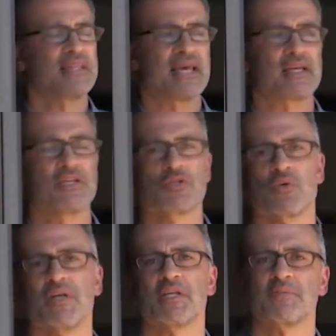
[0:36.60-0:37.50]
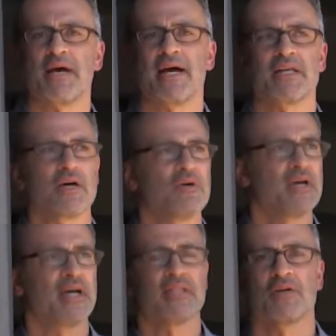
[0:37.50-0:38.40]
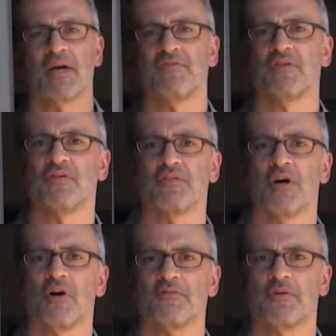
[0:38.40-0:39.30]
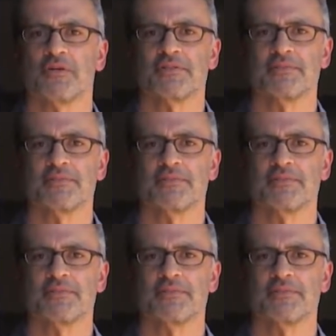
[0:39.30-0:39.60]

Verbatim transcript: that they can enjoy this patio and the great view of the golf course.